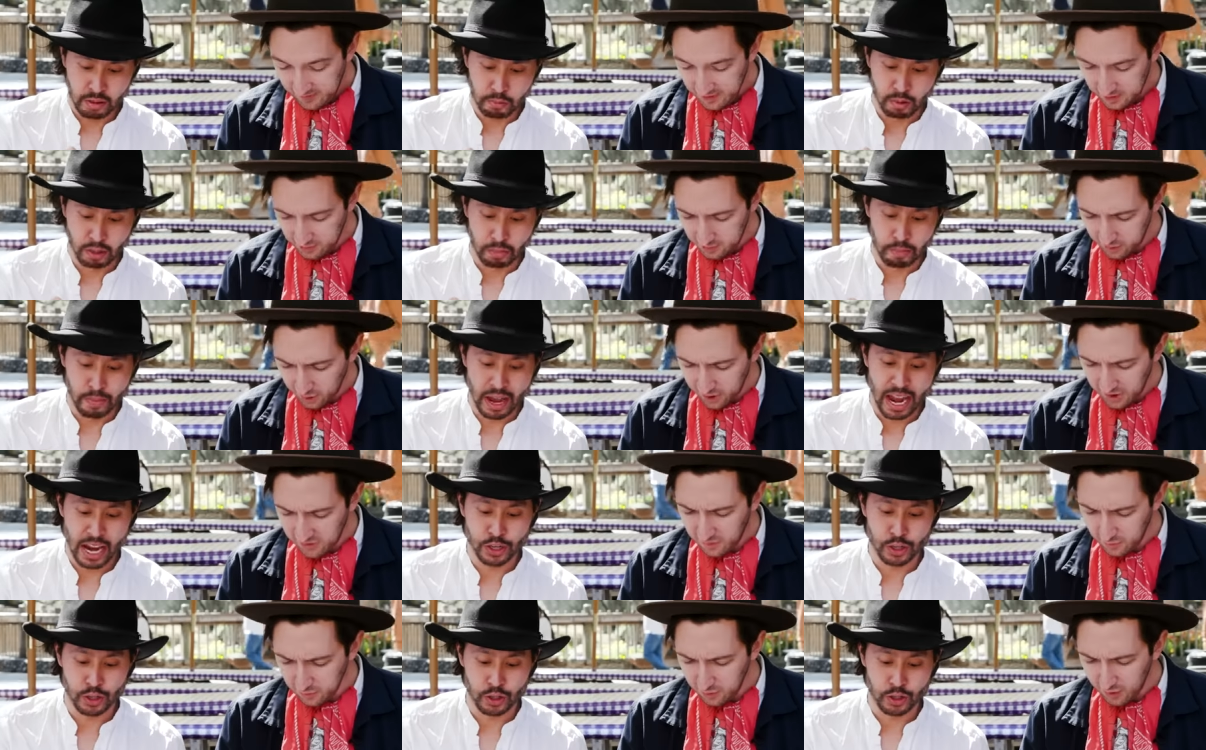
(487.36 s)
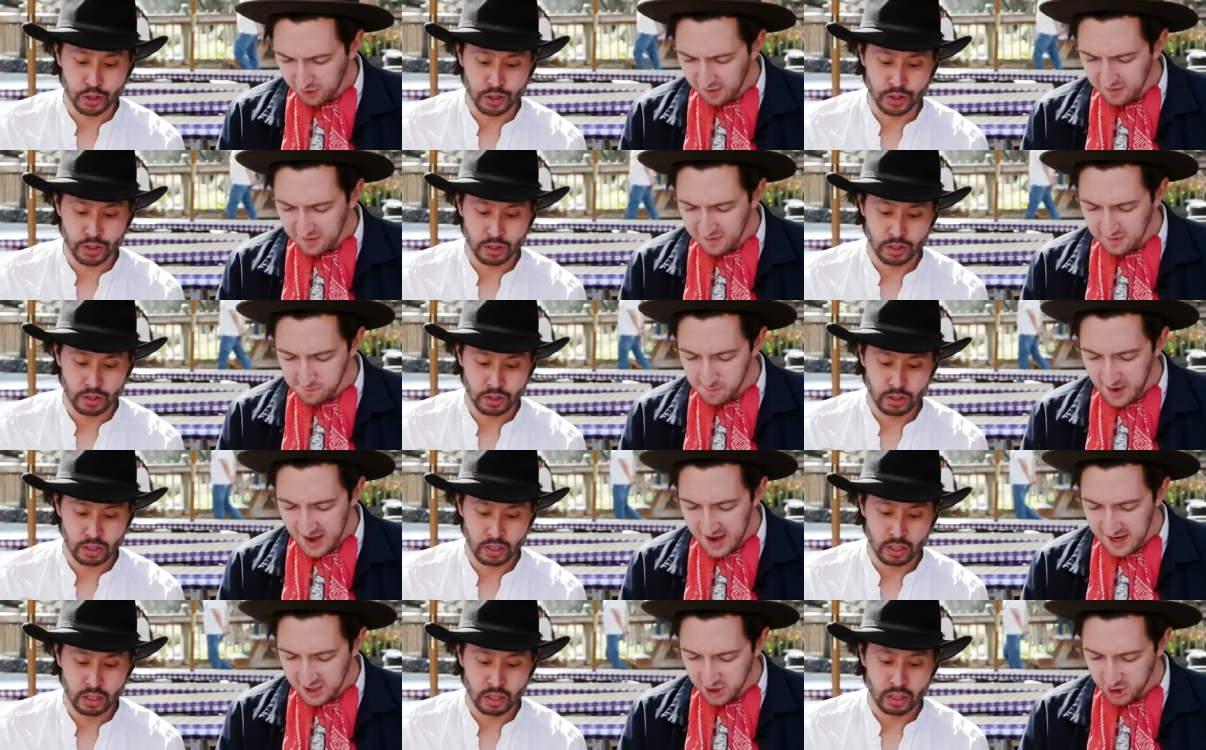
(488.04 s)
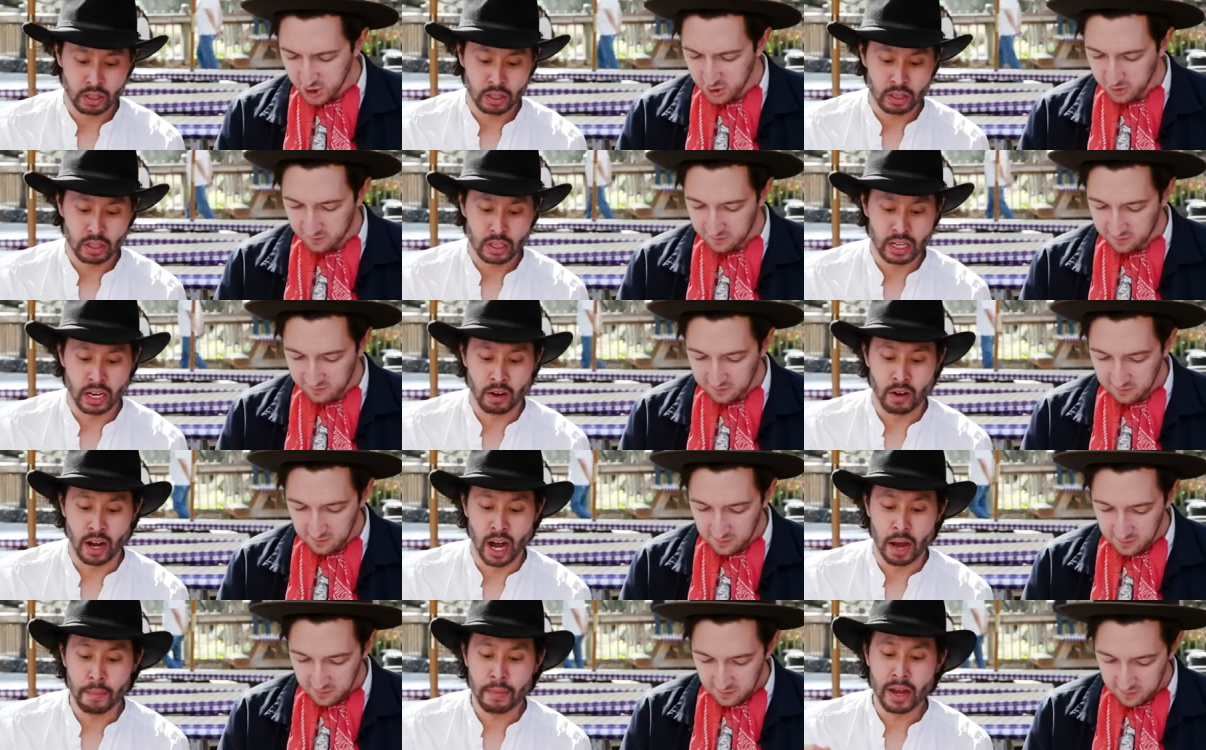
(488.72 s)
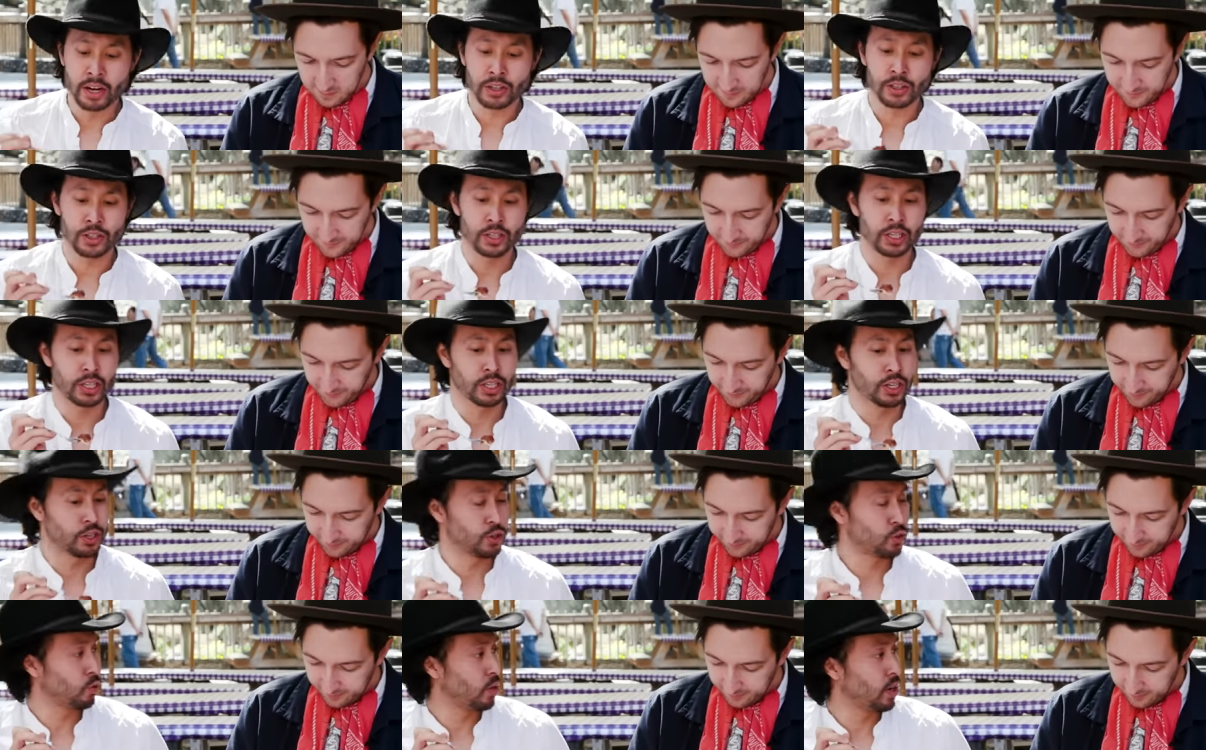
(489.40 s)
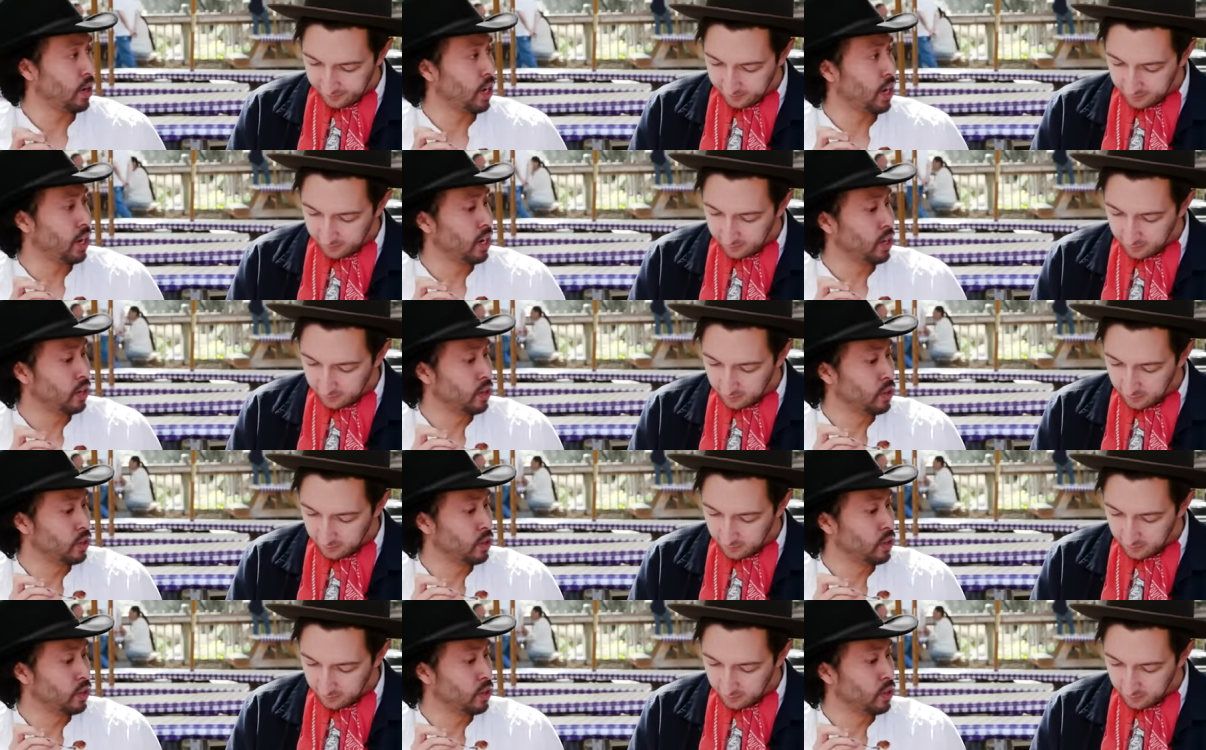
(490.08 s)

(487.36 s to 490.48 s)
Speaker 1: With look mashers. At, look at these mashers. No, I'm actually gonna try